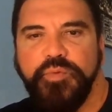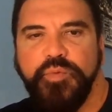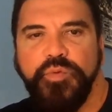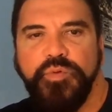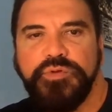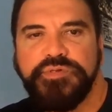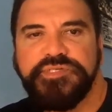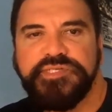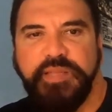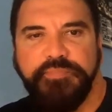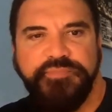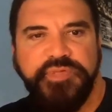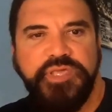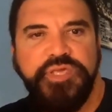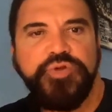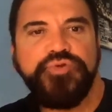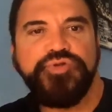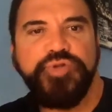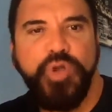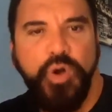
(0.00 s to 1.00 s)
something
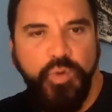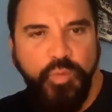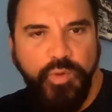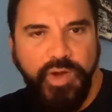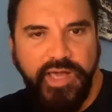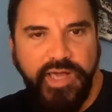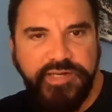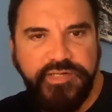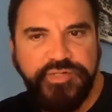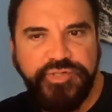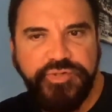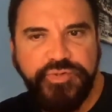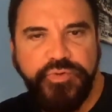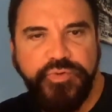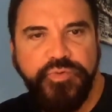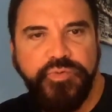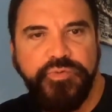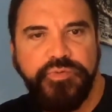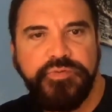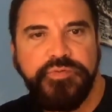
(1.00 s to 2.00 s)
you don't want to
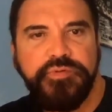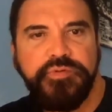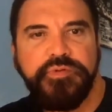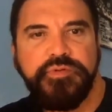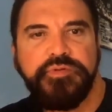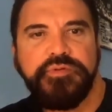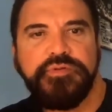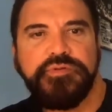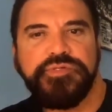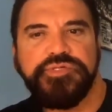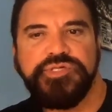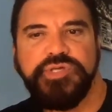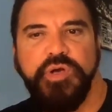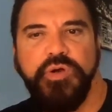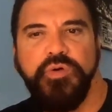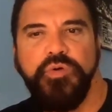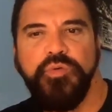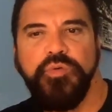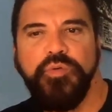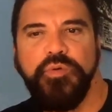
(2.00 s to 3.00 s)
do.
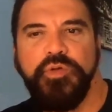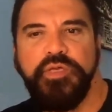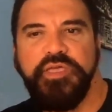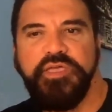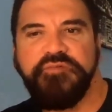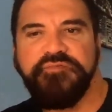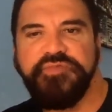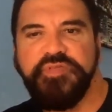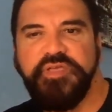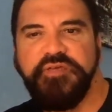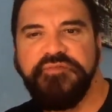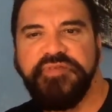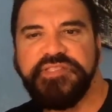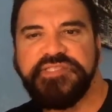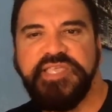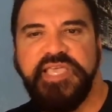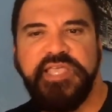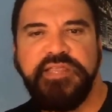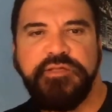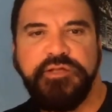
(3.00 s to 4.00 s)
So if it's
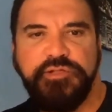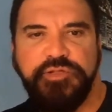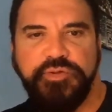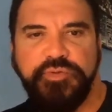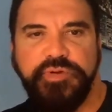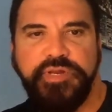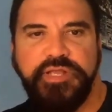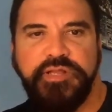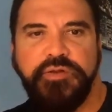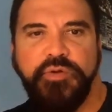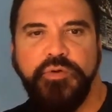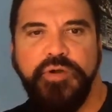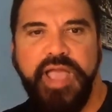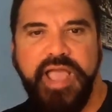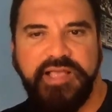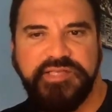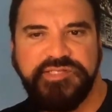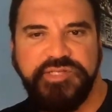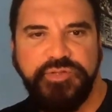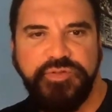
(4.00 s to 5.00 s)
included or
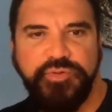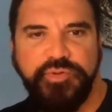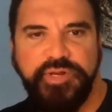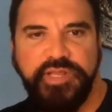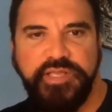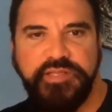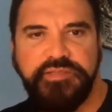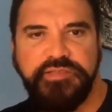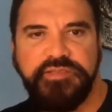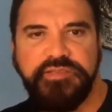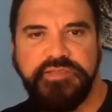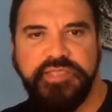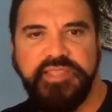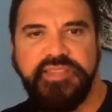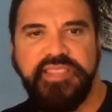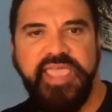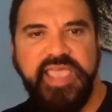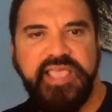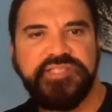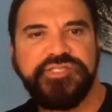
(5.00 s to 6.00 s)
excluded, then
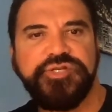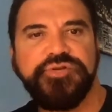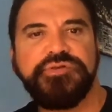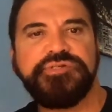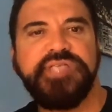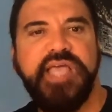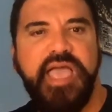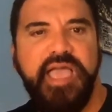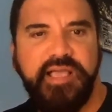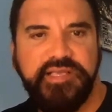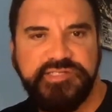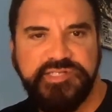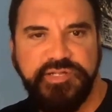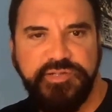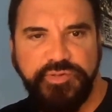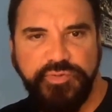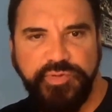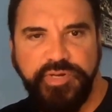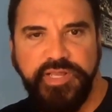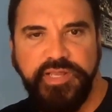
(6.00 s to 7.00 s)
the answer is
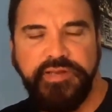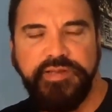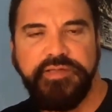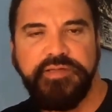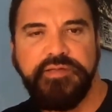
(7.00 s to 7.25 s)
excluded.